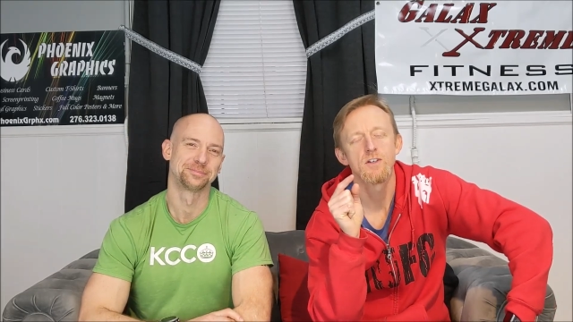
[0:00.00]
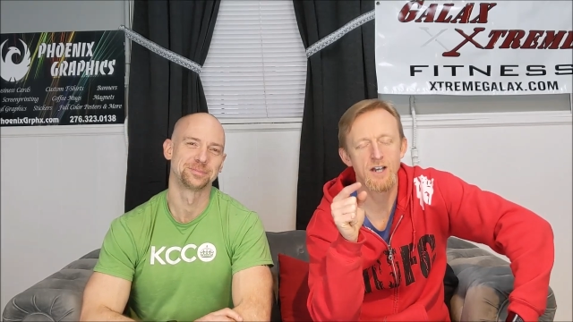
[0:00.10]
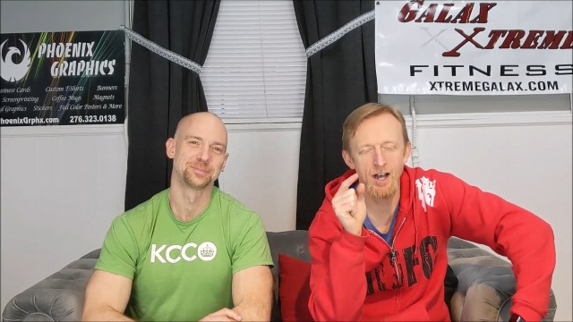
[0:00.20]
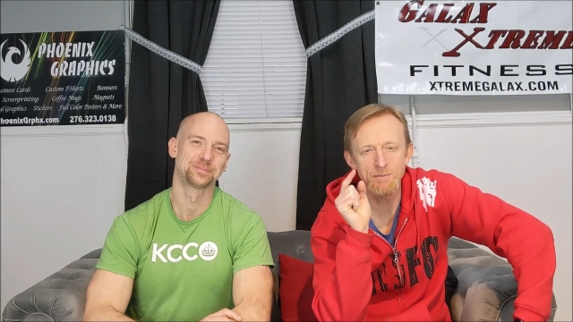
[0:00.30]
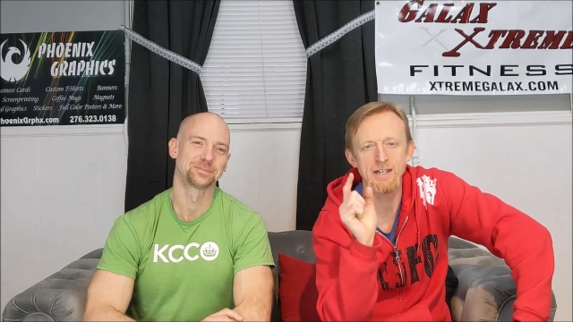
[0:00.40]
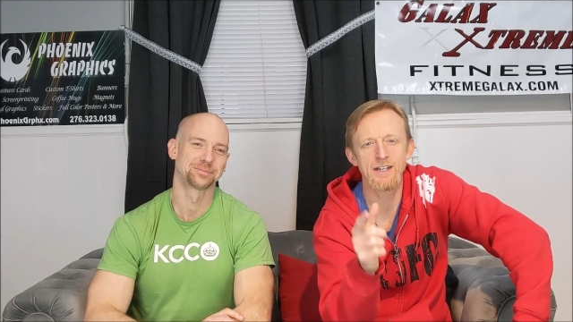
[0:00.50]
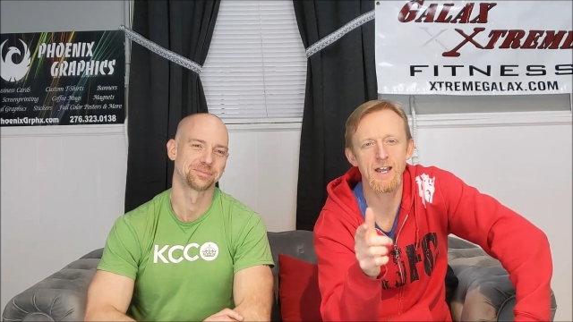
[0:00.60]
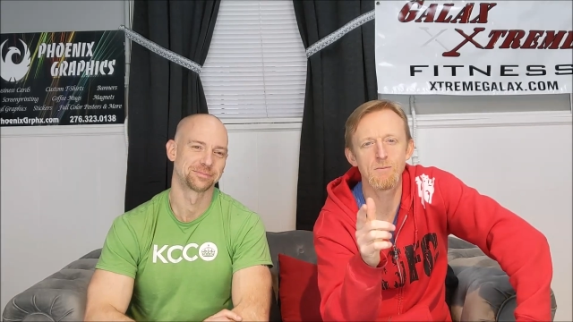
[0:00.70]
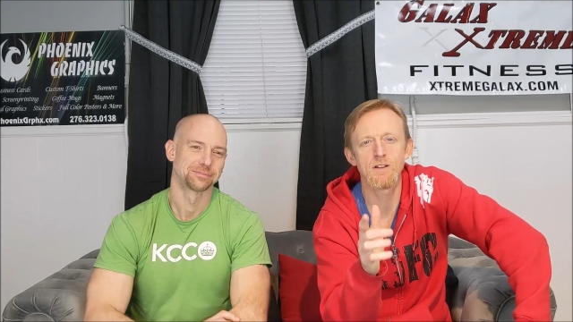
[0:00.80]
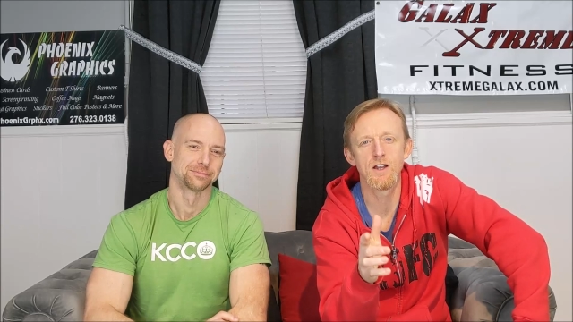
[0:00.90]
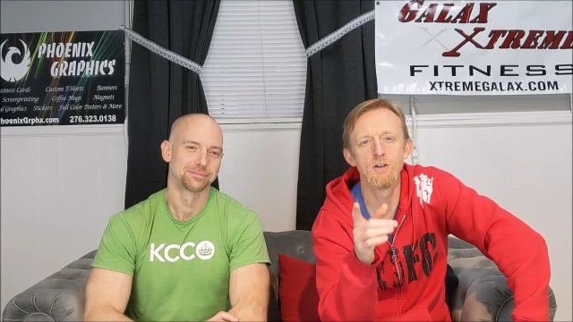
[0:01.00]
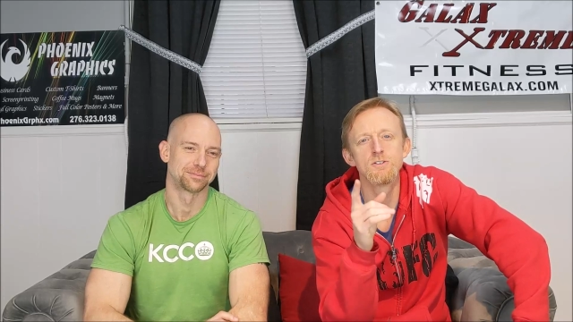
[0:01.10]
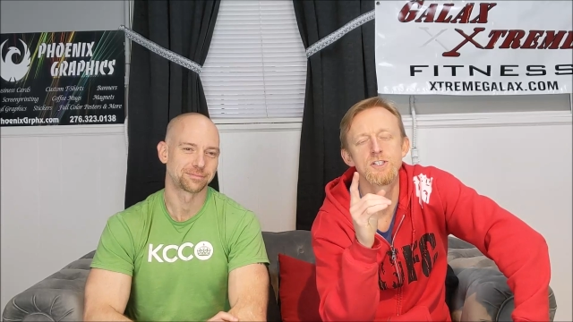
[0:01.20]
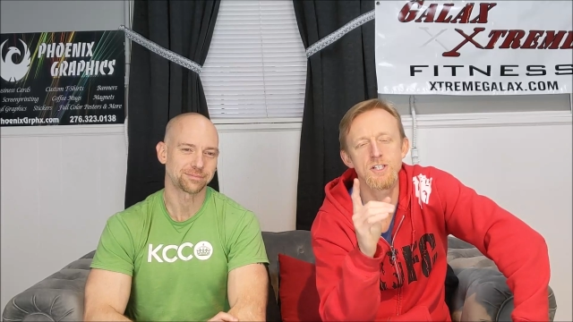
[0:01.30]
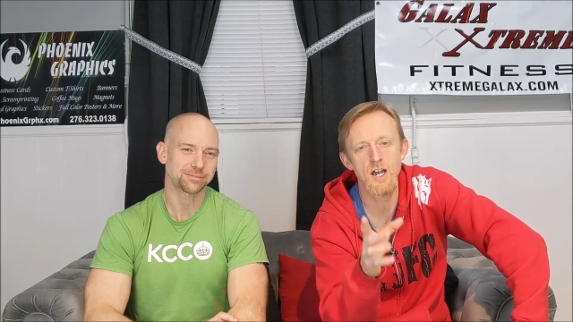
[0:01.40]
Speaker 1: Comment down below.
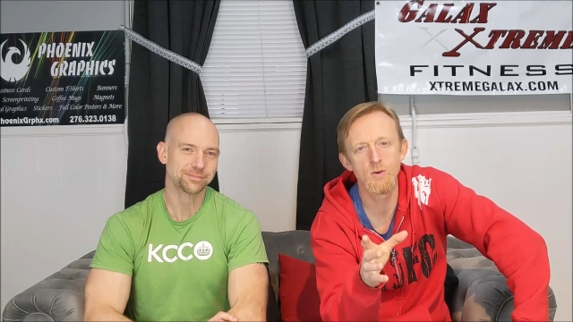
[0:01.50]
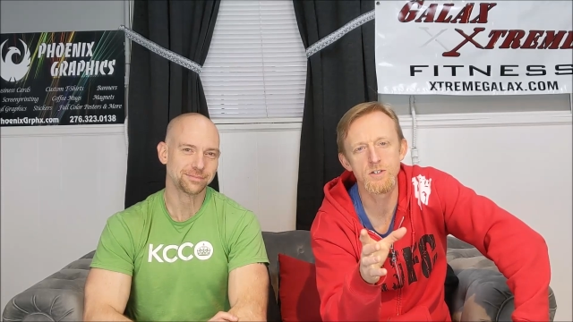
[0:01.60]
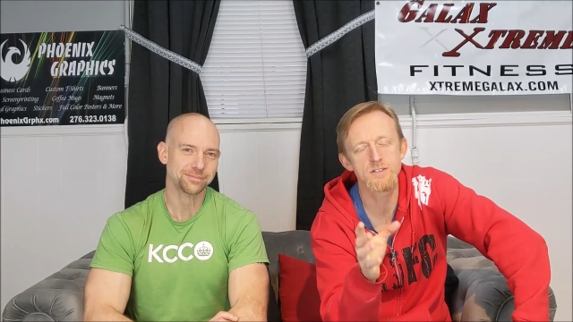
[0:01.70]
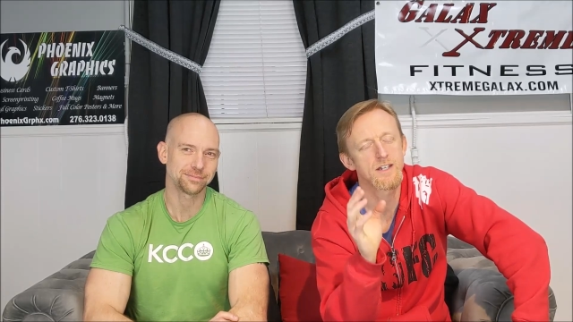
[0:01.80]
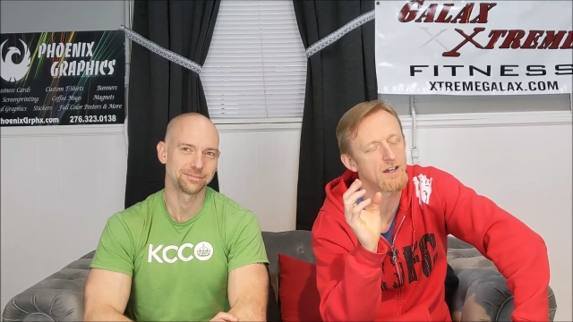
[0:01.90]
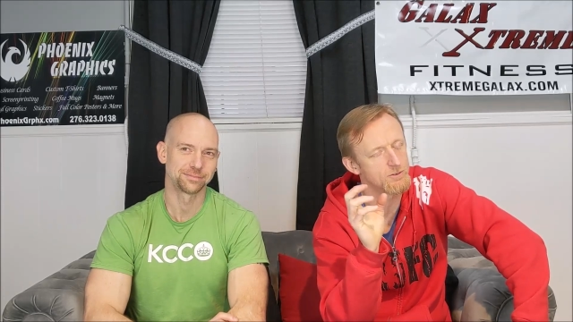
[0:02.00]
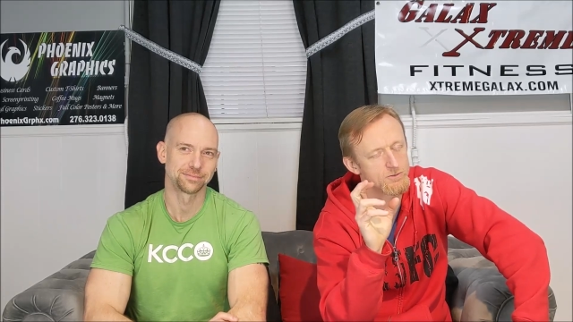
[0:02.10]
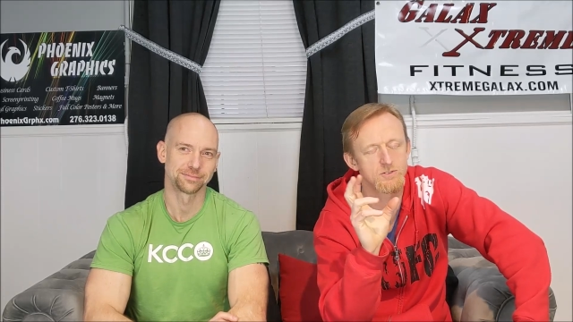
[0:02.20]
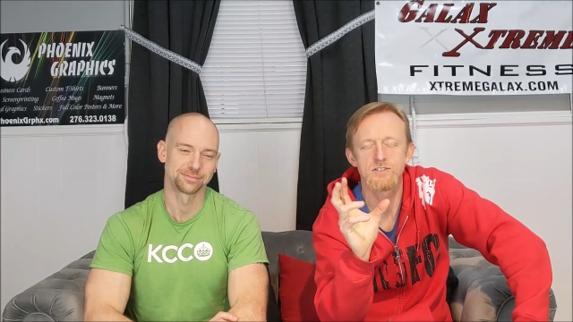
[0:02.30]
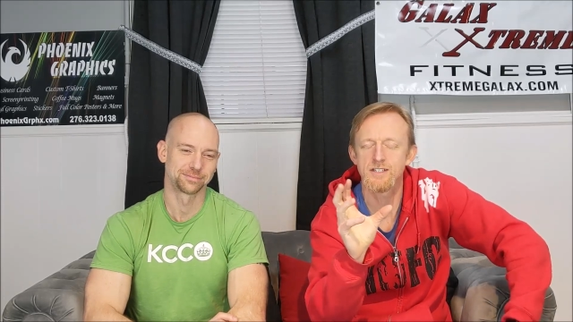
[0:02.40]
Show us now